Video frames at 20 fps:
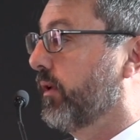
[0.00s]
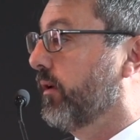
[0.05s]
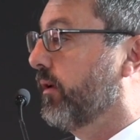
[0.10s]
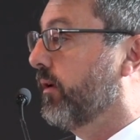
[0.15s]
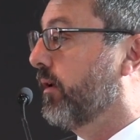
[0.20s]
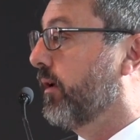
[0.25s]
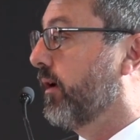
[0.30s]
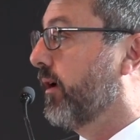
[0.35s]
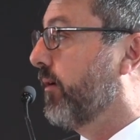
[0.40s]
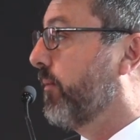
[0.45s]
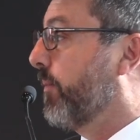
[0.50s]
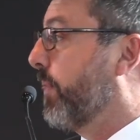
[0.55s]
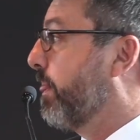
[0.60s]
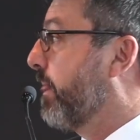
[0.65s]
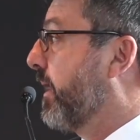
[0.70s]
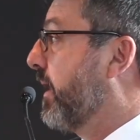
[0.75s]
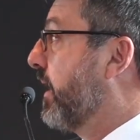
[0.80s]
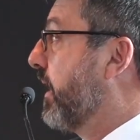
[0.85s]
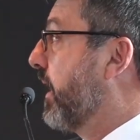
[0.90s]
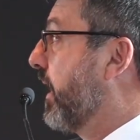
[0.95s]
and
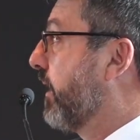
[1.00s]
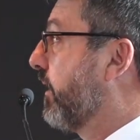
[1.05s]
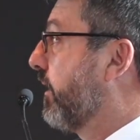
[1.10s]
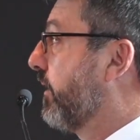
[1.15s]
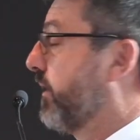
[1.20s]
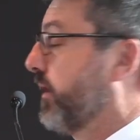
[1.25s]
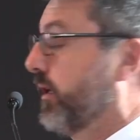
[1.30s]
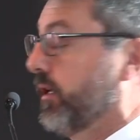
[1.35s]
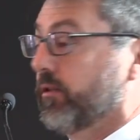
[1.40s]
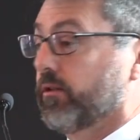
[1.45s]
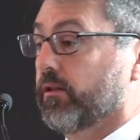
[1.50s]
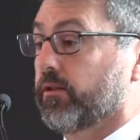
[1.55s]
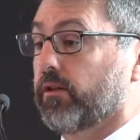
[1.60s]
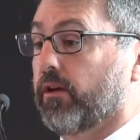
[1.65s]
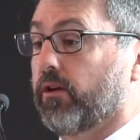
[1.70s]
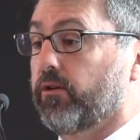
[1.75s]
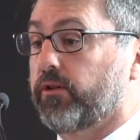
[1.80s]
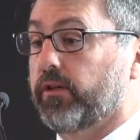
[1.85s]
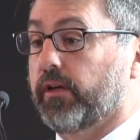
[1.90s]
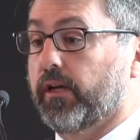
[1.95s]
other things
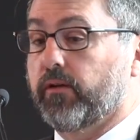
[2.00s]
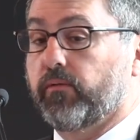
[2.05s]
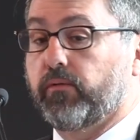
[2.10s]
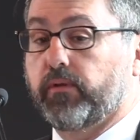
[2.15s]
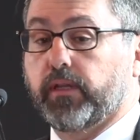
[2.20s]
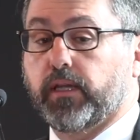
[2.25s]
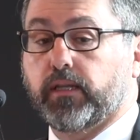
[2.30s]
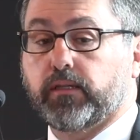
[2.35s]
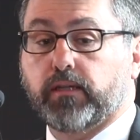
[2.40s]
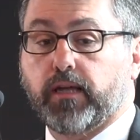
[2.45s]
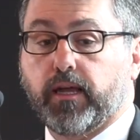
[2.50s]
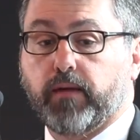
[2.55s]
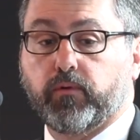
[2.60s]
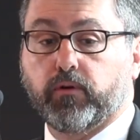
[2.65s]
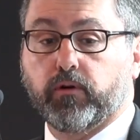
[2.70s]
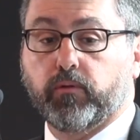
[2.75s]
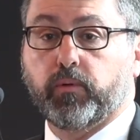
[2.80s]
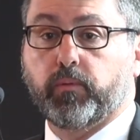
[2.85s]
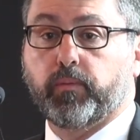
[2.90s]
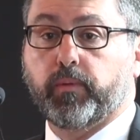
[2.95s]
associated with that same
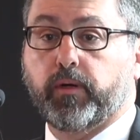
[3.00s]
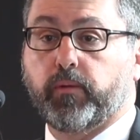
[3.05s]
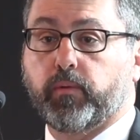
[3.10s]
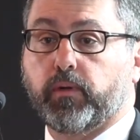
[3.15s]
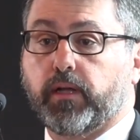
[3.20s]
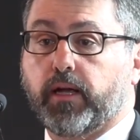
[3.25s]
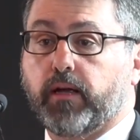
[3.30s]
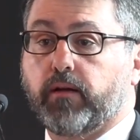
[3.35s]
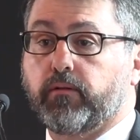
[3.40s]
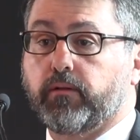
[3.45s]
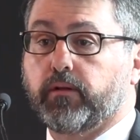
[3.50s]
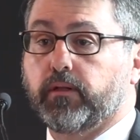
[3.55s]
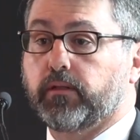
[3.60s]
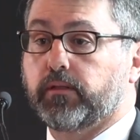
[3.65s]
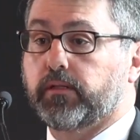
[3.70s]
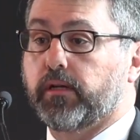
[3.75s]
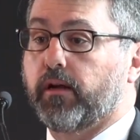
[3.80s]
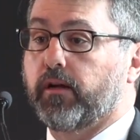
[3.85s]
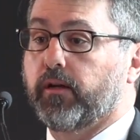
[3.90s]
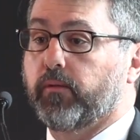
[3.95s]
group of people, Owen and
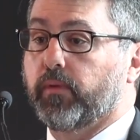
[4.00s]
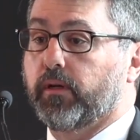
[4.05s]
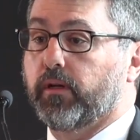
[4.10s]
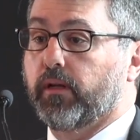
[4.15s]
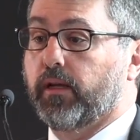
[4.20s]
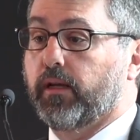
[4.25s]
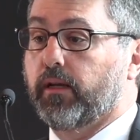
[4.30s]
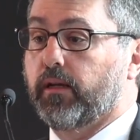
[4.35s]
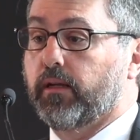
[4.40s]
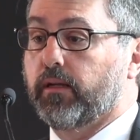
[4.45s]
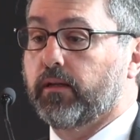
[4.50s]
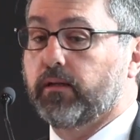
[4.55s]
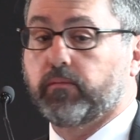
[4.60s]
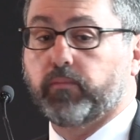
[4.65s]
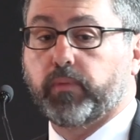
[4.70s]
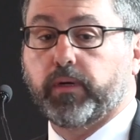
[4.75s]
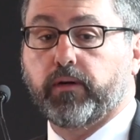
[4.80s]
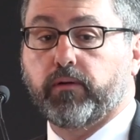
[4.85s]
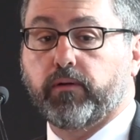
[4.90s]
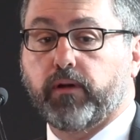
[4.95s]
Tony Manini
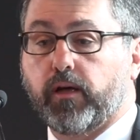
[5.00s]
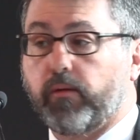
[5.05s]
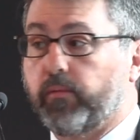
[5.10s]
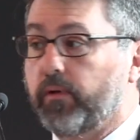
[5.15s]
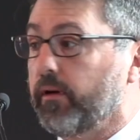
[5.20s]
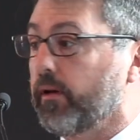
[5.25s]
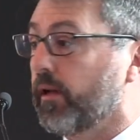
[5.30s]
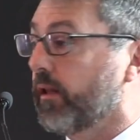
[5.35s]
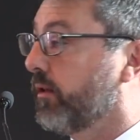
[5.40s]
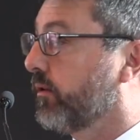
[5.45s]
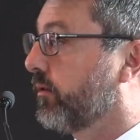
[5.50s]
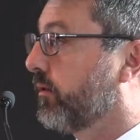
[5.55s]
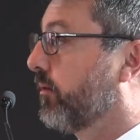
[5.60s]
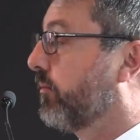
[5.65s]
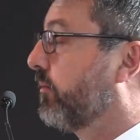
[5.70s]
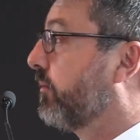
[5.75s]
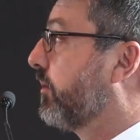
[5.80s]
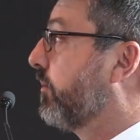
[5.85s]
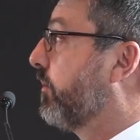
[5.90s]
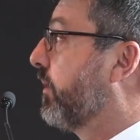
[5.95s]
and Peter Albert and others
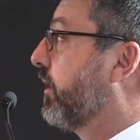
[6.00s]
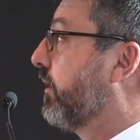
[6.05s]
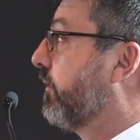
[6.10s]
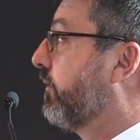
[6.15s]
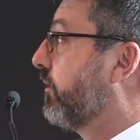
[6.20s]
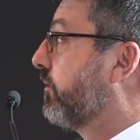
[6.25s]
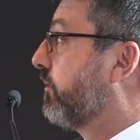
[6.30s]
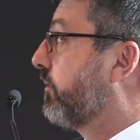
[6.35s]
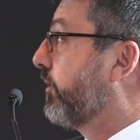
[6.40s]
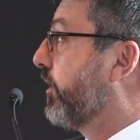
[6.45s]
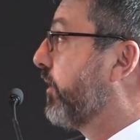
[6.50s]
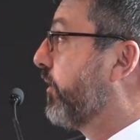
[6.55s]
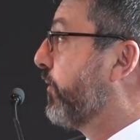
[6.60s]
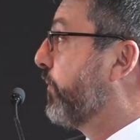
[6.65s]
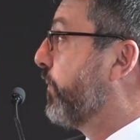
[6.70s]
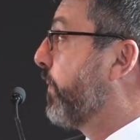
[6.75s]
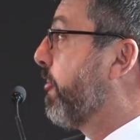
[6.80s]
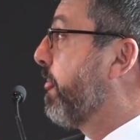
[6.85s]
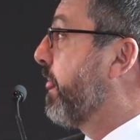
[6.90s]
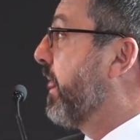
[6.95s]
that many of you will
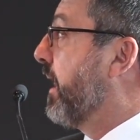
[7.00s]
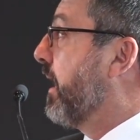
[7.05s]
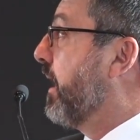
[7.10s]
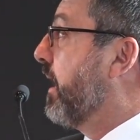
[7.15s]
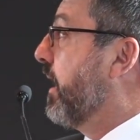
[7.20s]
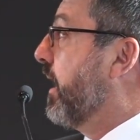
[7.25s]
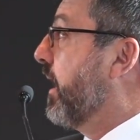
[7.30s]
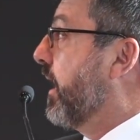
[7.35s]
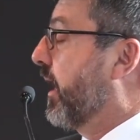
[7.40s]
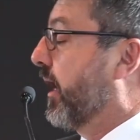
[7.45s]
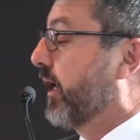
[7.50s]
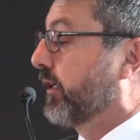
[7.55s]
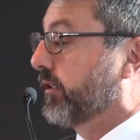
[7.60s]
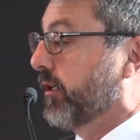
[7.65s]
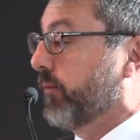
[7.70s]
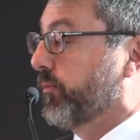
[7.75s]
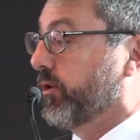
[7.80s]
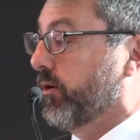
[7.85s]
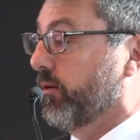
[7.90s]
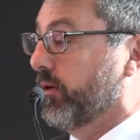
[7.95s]
know.
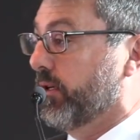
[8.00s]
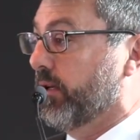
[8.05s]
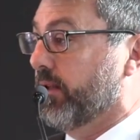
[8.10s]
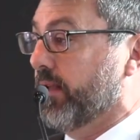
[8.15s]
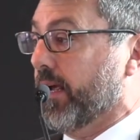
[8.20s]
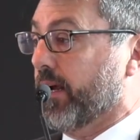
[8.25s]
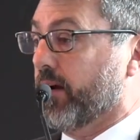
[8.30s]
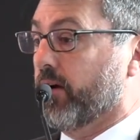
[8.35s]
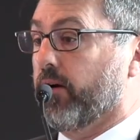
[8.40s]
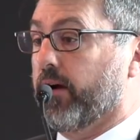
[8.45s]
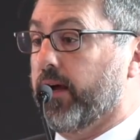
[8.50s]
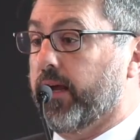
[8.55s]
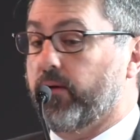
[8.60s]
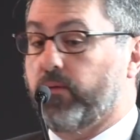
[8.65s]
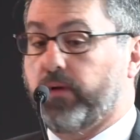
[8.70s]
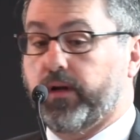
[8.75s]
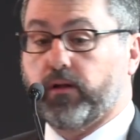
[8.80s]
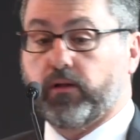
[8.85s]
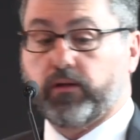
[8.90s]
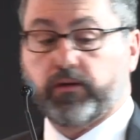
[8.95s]
Subsequent to that, Craig
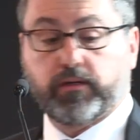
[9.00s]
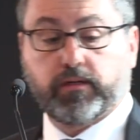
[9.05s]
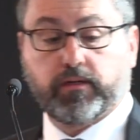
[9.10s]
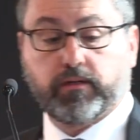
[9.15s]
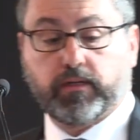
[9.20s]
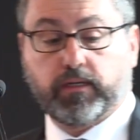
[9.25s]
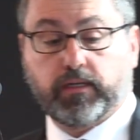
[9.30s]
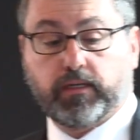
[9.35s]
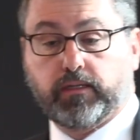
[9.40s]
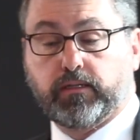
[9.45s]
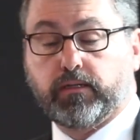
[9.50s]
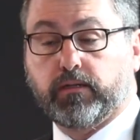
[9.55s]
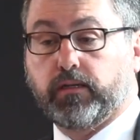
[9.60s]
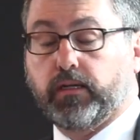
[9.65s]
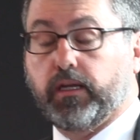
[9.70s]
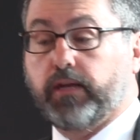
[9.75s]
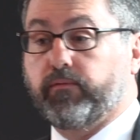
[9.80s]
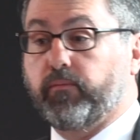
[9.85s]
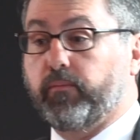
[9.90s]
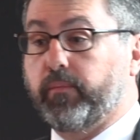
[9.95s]
went on to
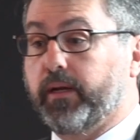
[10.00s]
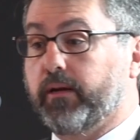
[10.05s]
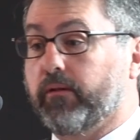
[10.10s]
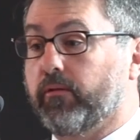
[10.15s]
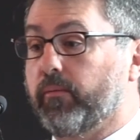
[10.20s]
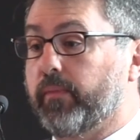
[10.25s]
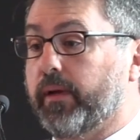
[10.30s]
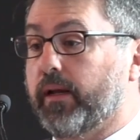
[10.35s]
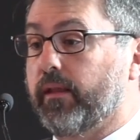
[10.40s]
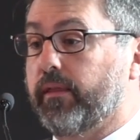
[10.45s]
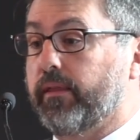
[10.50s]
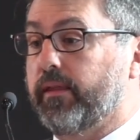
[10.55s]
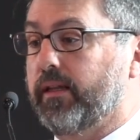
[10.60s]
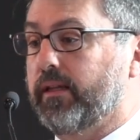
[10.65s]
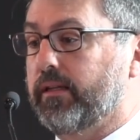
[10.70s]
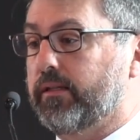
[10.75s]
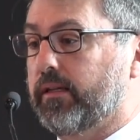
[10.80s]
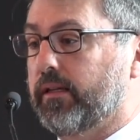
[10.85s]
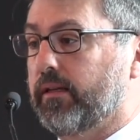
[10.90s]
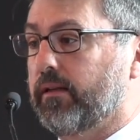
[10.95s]
even bigger and better
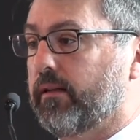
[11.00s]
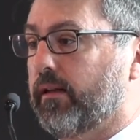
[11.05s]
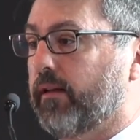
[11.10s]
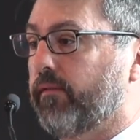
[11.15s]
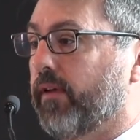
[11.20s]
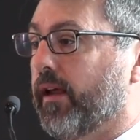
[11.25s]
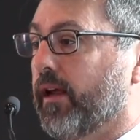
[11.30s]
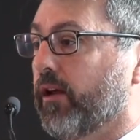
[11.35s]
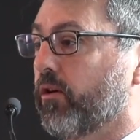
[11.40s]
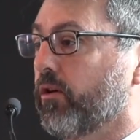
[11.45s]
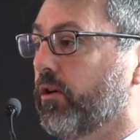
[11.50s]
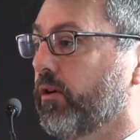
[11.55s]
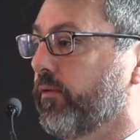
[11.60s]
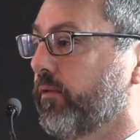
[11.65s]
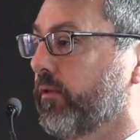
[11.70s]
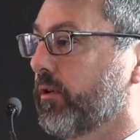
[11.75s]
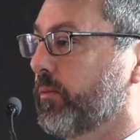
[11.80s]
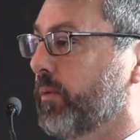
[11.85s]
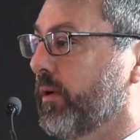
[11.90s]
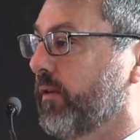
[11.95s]
things in Vancouver
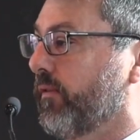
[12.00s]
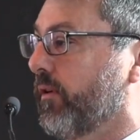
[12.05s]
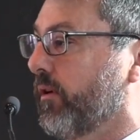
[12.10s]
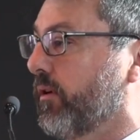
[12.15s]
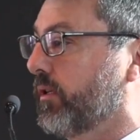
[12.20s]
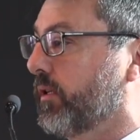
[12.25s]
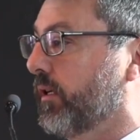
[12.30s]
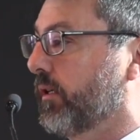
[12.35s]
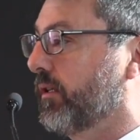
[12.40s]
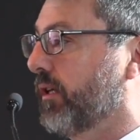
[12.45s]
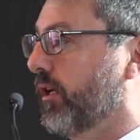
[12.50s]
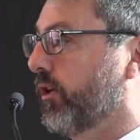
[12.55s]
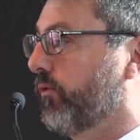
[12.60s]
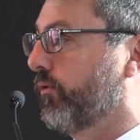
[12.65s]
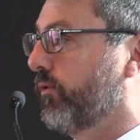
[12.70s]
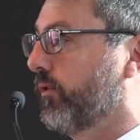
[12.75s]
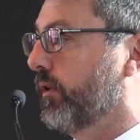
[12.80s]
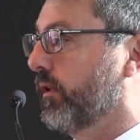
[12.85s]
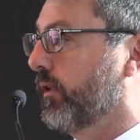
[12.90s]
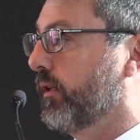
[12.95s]
and has been very
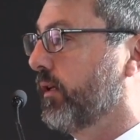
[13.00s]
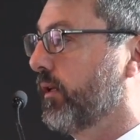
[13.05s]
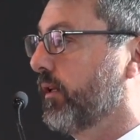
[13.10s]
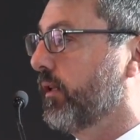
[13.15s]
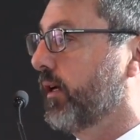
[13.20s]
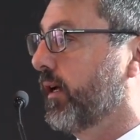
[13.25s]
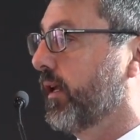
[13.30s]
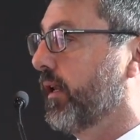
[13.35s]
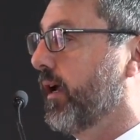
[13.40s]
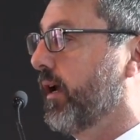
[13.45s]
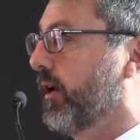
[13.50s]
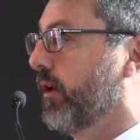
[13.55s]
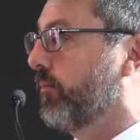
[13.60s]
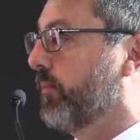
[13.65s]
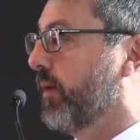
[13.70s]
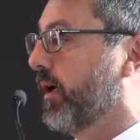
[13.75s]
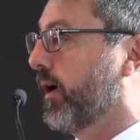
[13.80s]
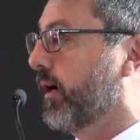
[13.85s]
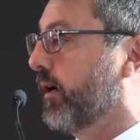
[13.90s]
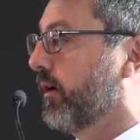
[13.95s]
successful in the Canadian
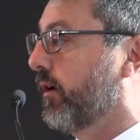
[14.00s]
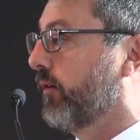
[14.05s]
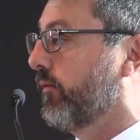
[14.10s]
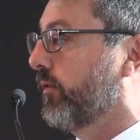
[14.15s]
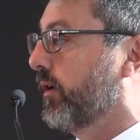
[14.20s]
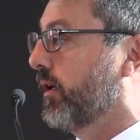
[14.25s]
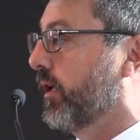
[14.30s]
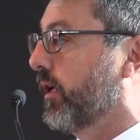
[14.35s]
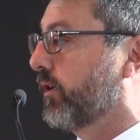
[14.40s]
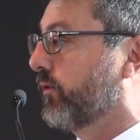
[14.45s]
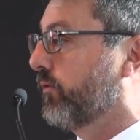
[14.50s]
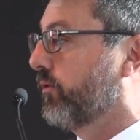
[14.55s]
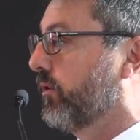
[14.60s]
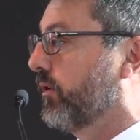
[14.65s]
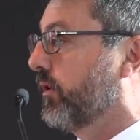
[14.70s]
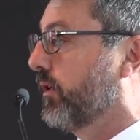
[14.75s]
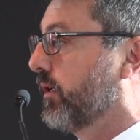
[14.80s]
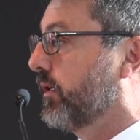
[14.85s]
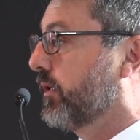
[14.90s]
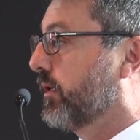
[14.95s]
market over the last few
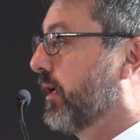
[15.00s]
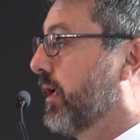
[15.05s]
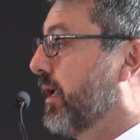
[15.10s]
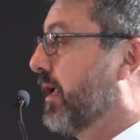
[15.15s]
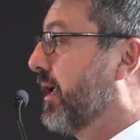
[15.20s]
years,